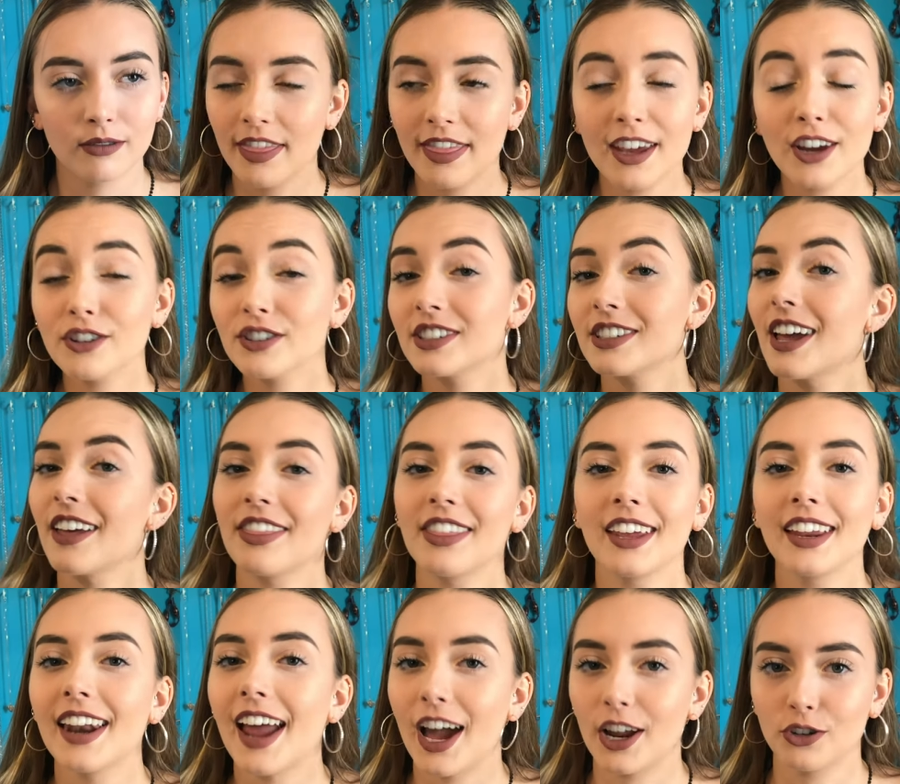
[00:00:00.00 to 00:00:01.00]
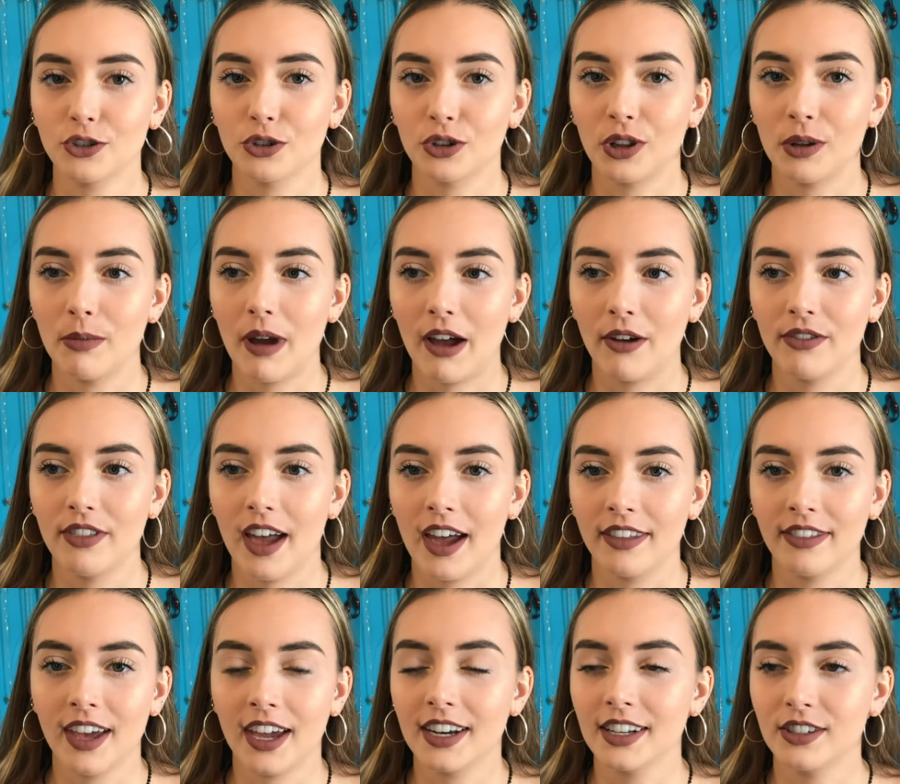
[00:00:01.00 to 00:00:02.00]
There's nothing natural about
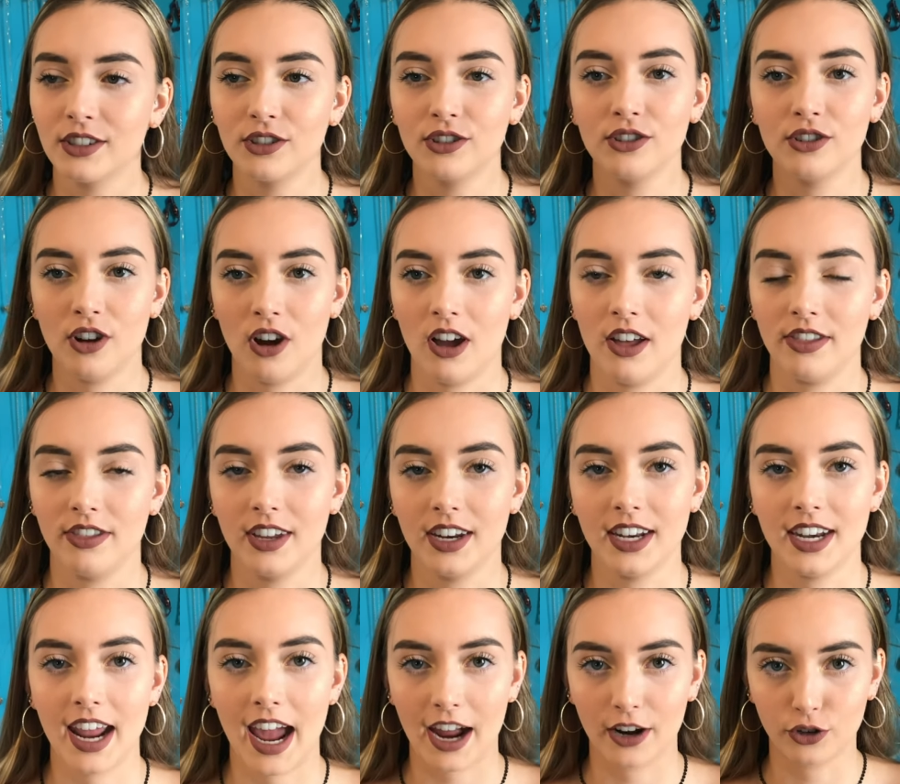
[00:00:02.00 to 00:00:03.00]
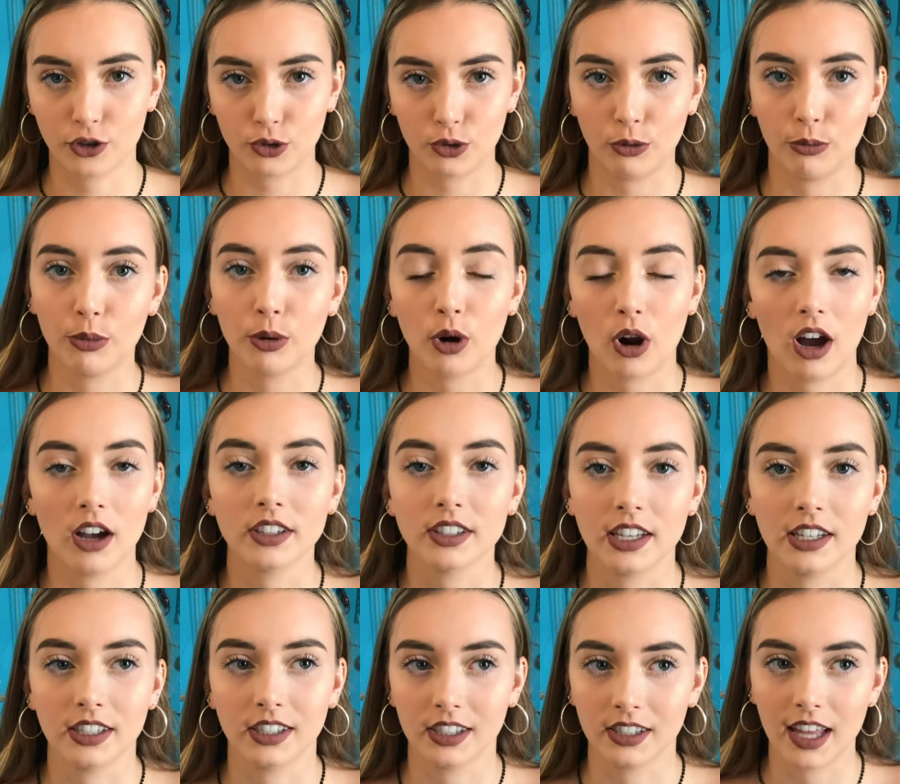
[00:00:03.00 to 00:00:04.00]
that. That is not the natural
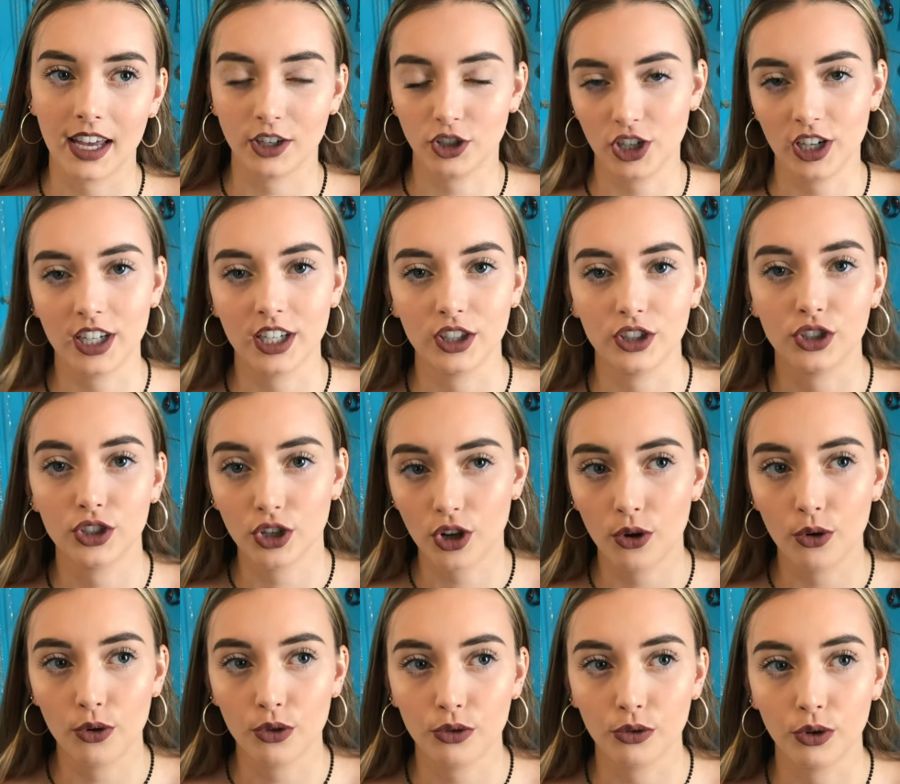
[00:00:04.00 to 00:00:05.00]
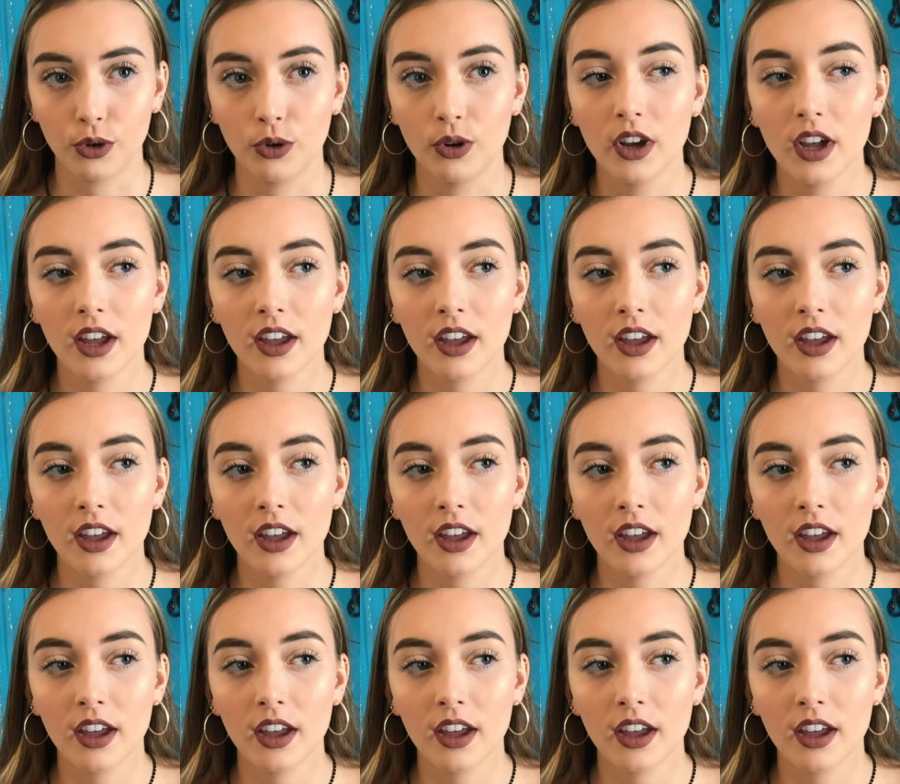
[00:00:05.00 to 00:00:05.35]
process that chickens go through.